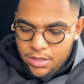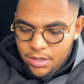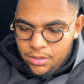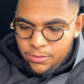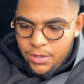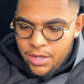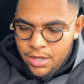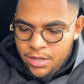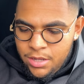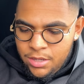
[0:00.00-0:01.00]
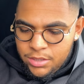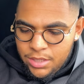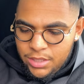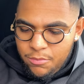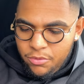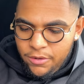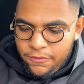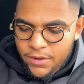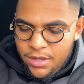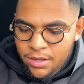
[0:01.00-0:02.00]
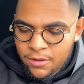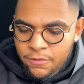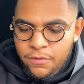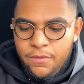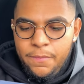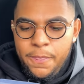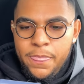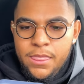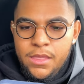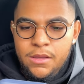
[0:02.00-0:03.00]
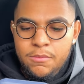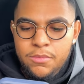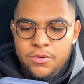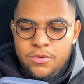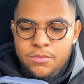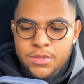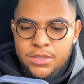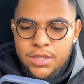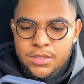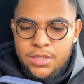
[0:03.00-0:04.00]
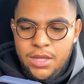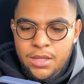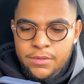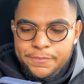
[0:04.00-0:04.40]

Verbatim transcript: All right, size 8.5. Boom, let's enter that.